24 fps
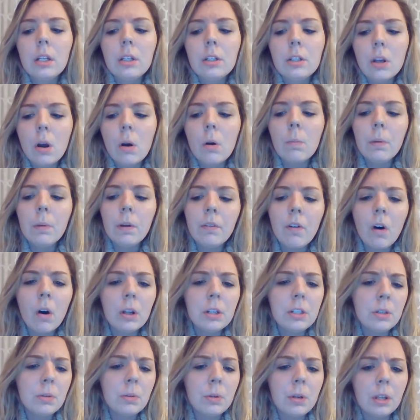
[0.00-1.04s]
Don't move
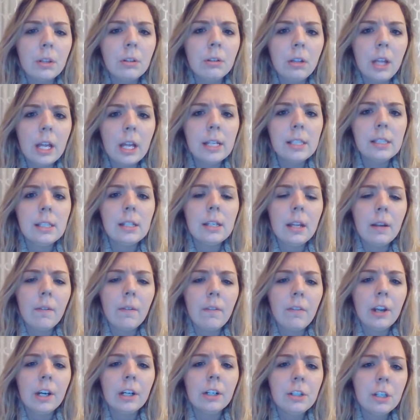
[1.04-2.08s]
on to another lesson.
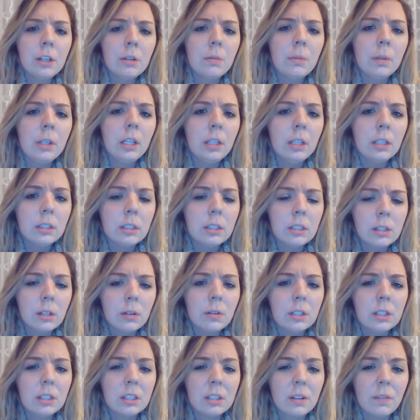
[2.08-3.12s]
If there are too many
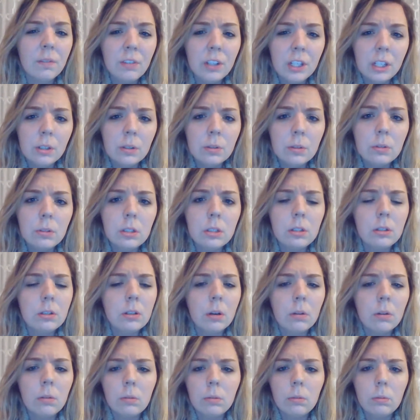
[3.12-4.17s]
students confused, you
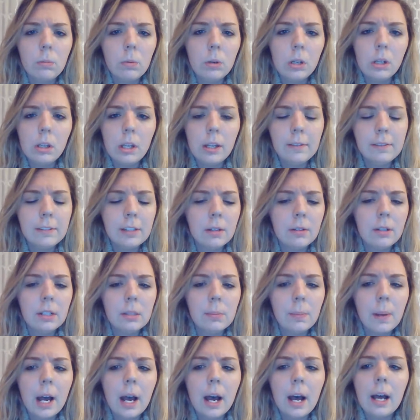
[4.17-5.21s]
don't want to leave students
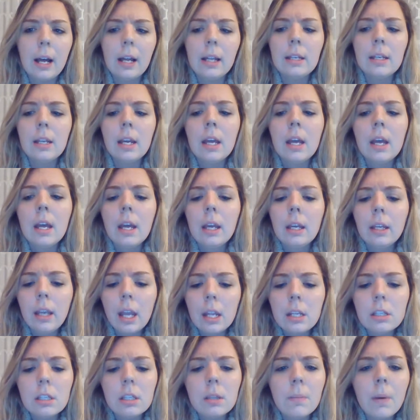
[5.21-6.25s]
behind.
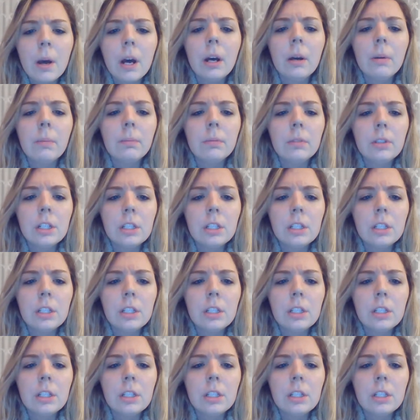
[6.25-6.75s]
Catch them up.